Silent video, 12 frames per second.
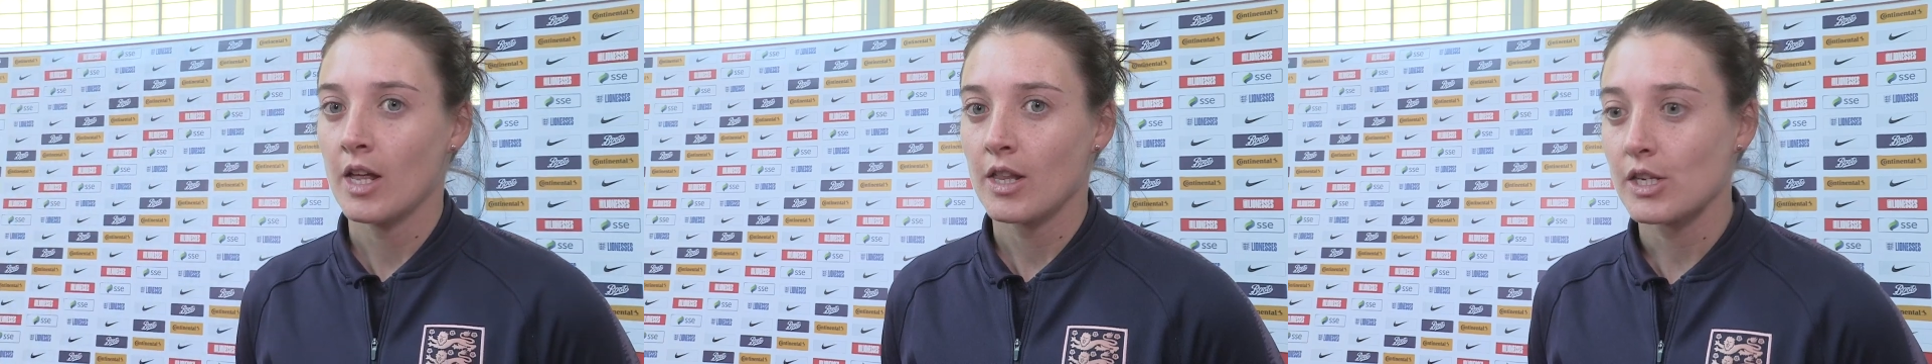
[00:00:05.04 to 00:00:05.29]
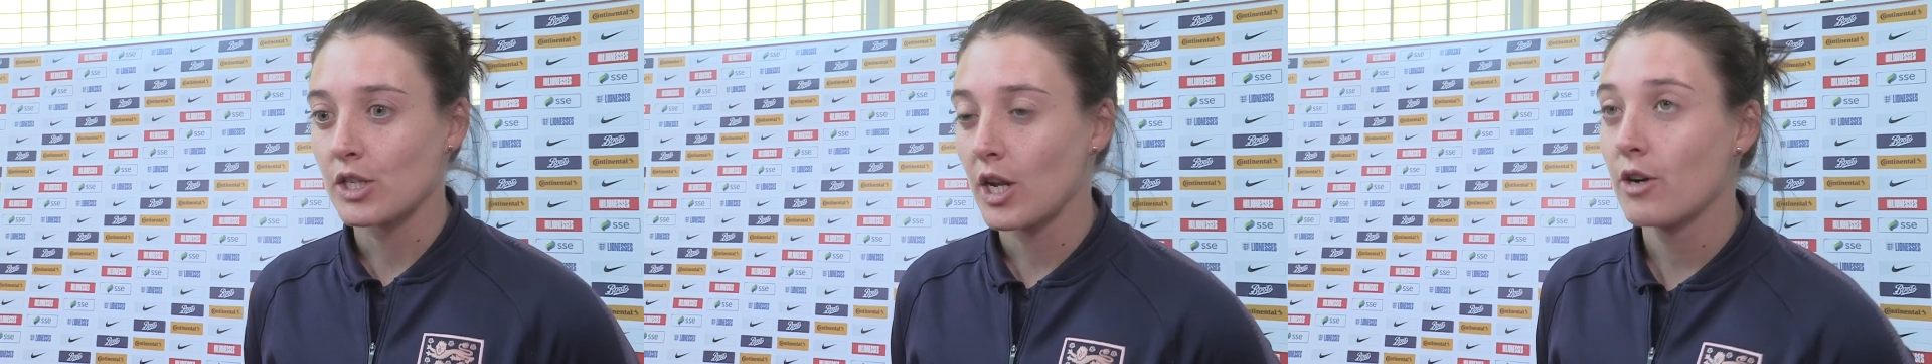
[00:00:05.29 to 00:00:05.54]

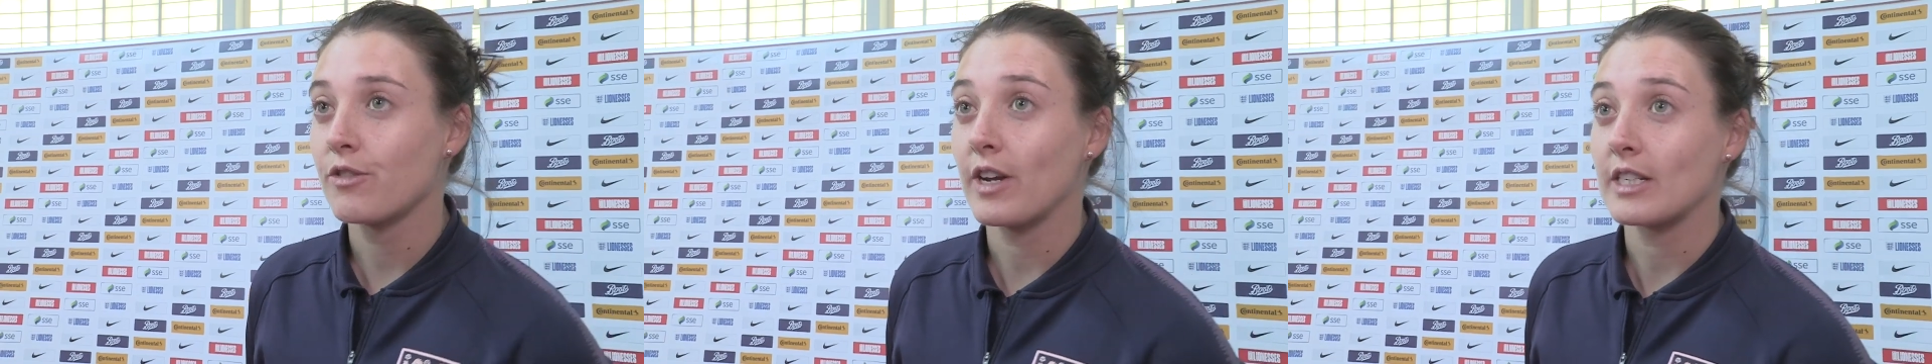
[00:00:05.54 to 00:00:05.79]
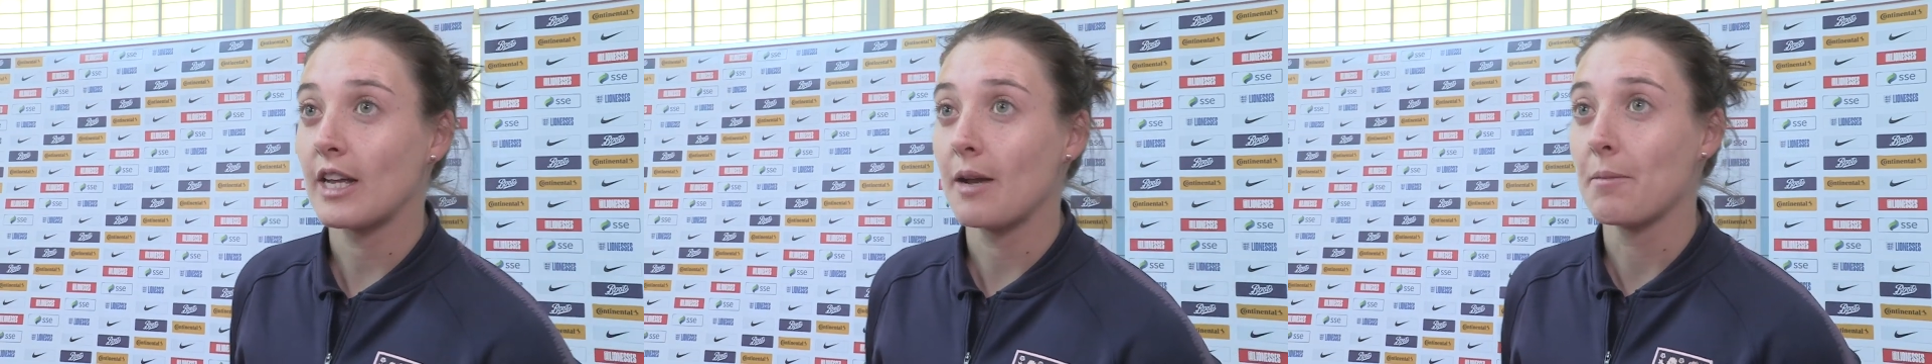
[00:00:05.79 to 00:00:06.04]
There's loads of
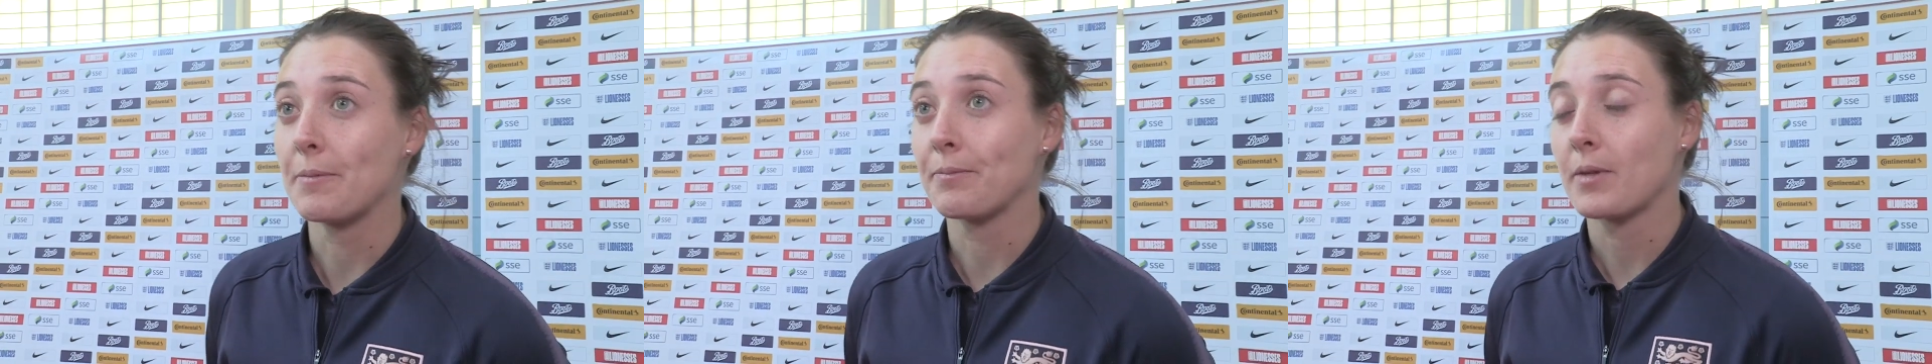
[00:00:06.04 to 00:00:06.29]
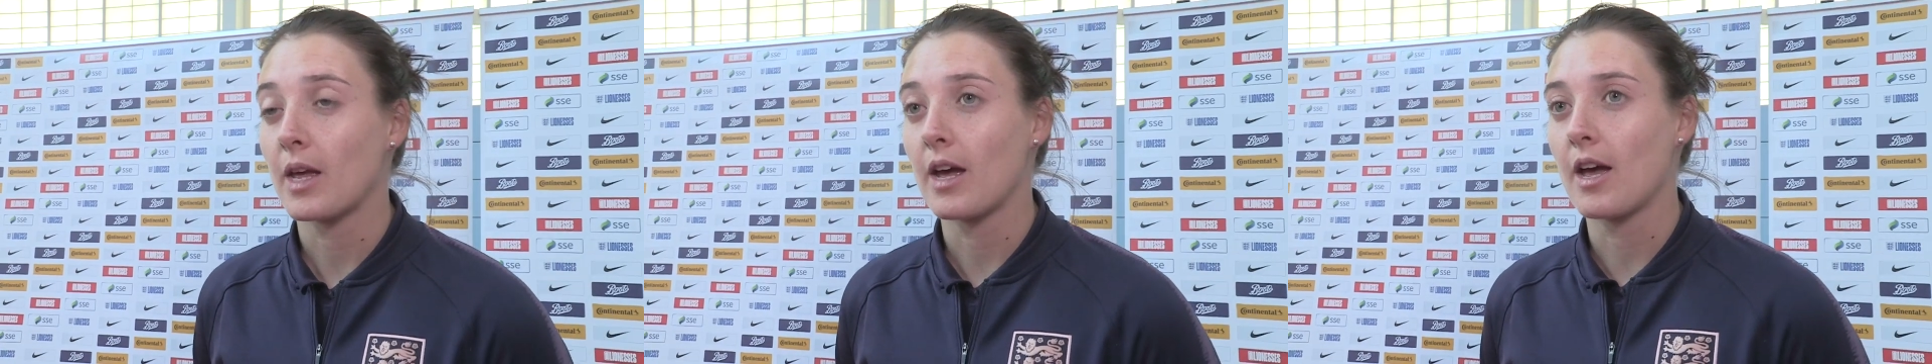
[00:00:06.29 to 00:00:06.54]
excitement.
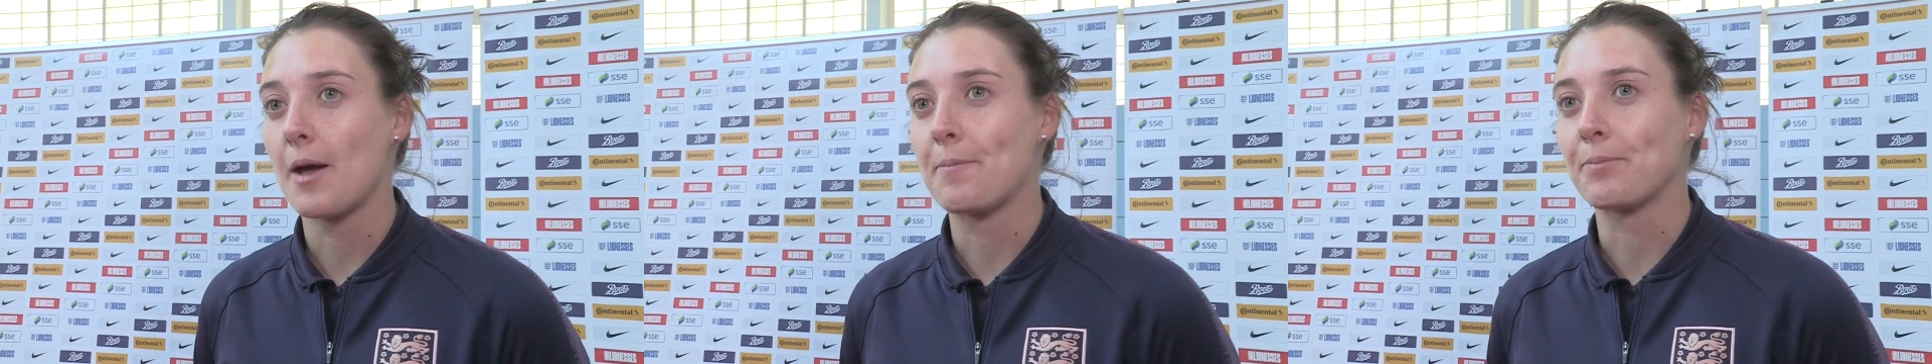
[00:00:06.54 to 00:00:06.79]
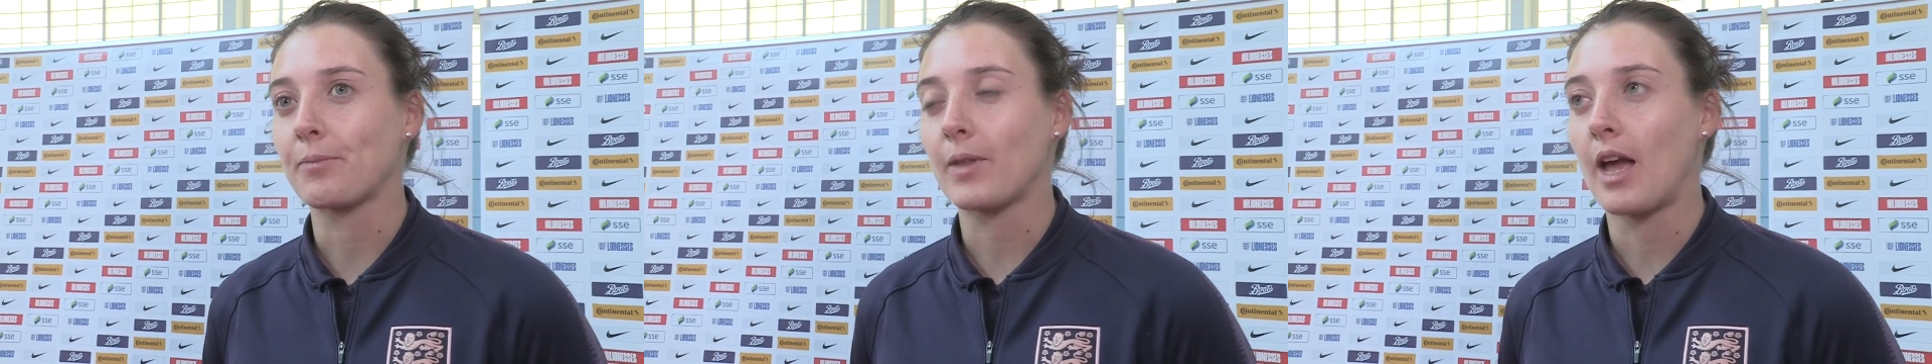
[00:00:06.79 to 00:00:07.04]
Um,